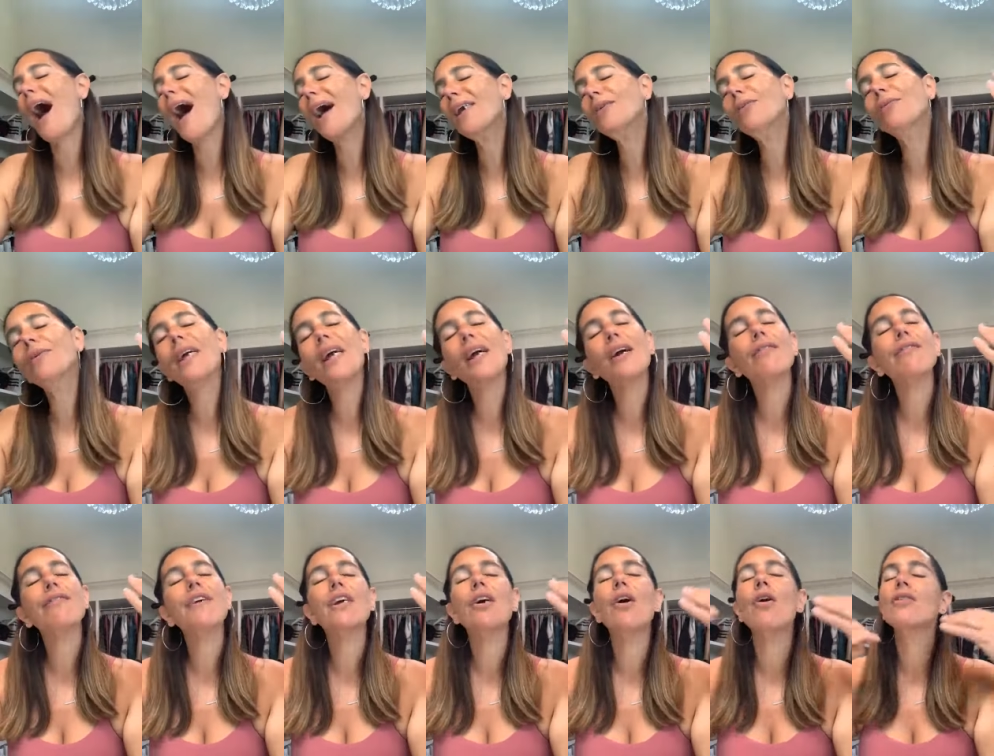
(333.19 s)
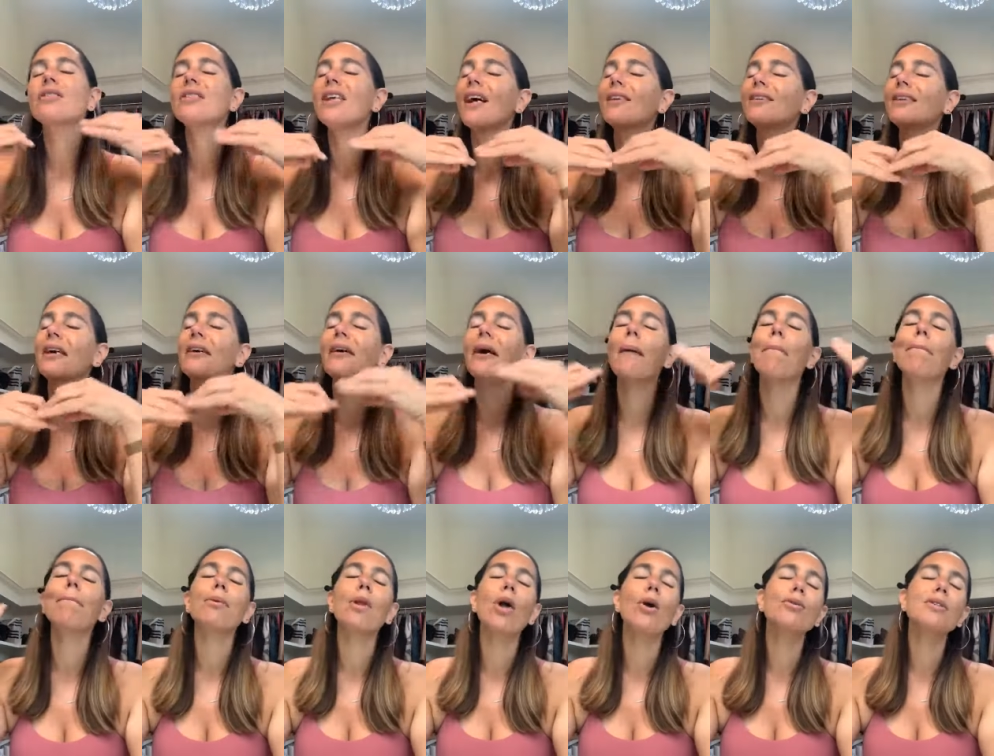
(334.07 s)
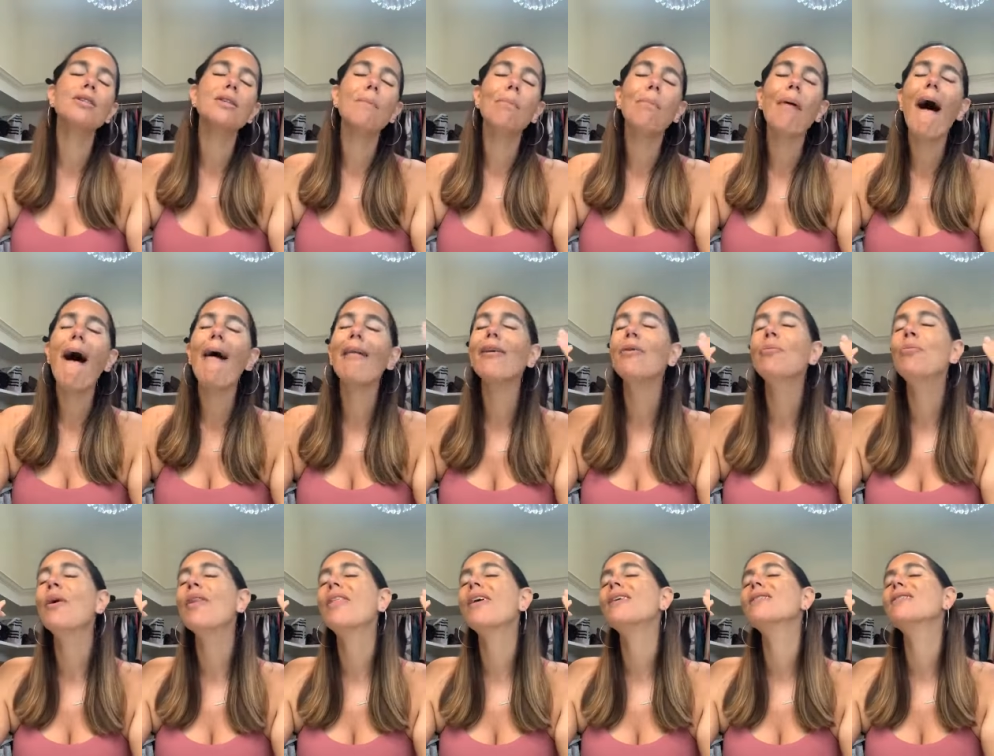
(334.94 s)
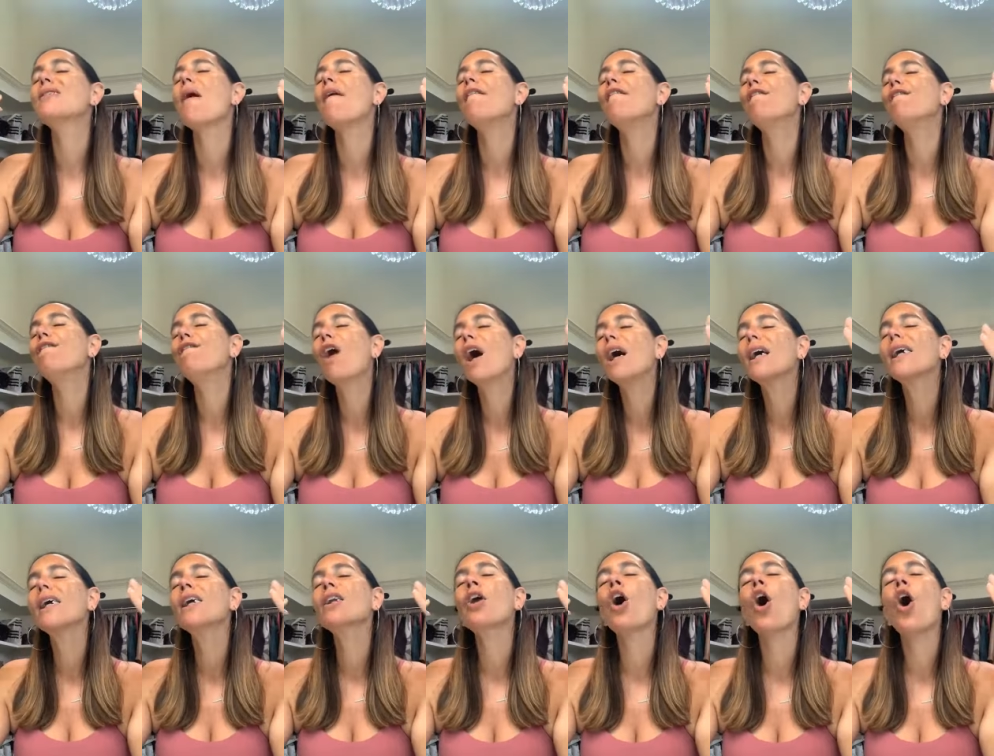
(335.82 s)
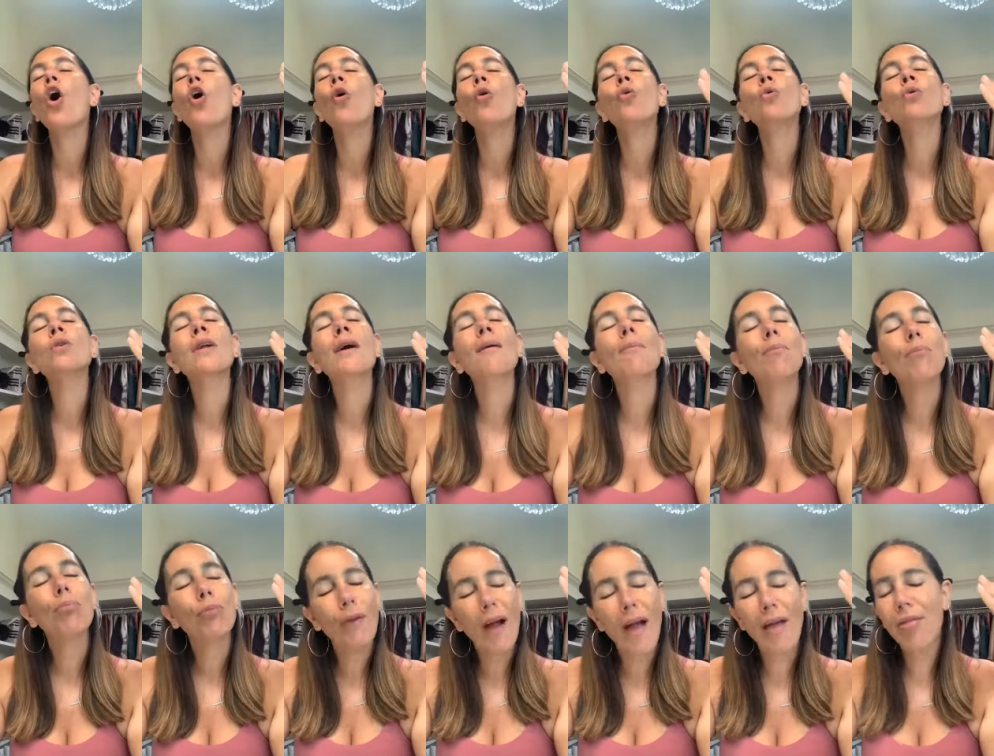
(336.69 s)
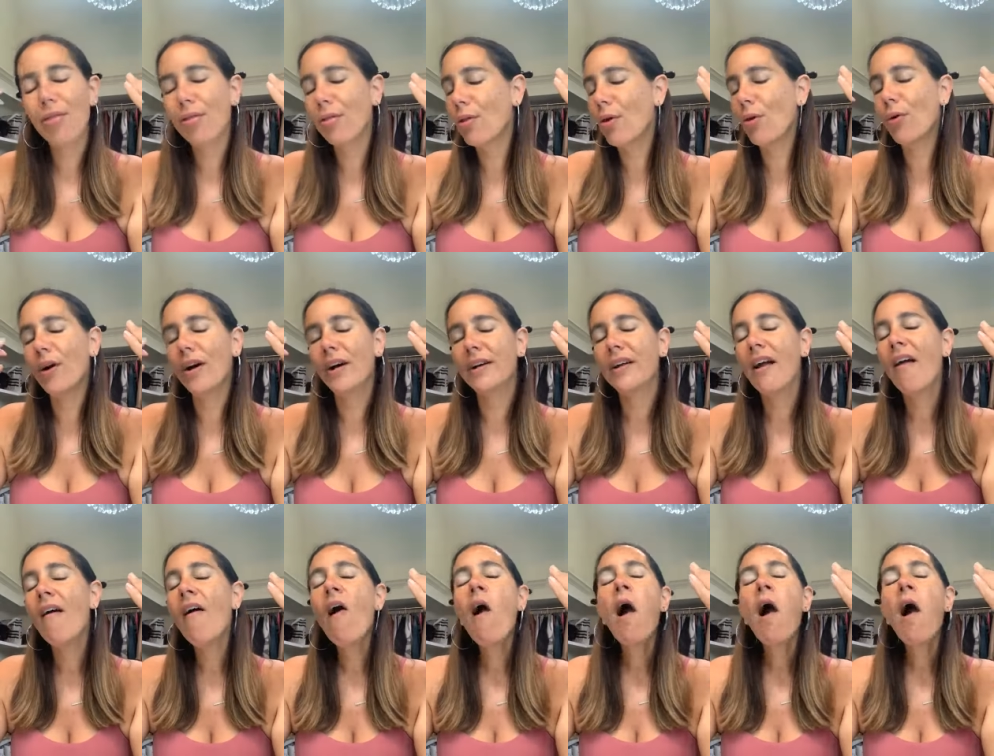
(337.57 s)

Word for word: I don't care if he goes out there and blows the pollen with his fucking own breath, Lord.